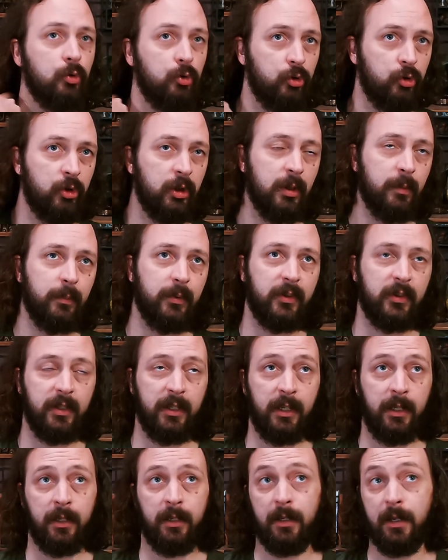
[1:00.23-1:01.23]
ships
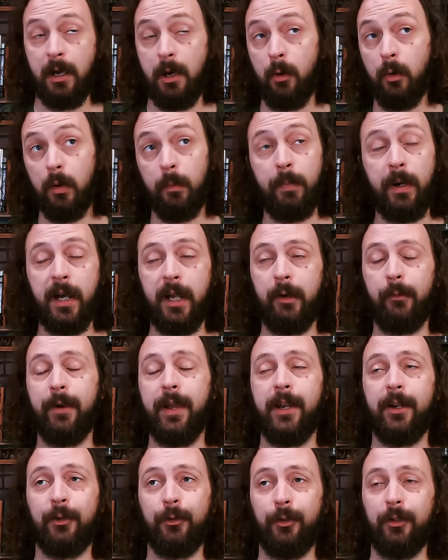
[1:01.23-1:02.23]
in our
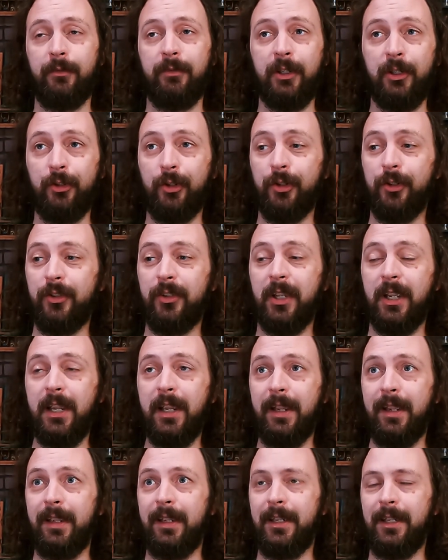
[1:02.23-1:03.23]
piratical adventures
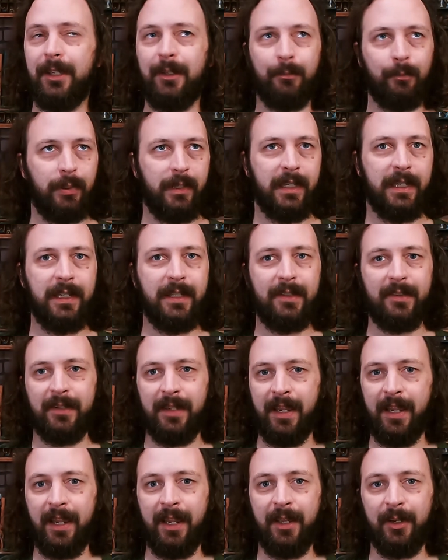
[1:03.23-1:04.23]
in Blades
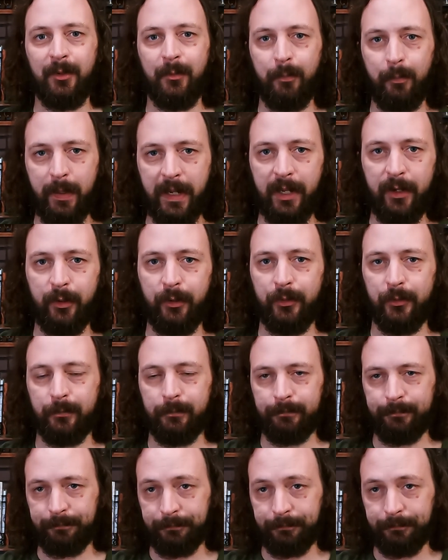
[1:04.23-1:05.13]
and Banners.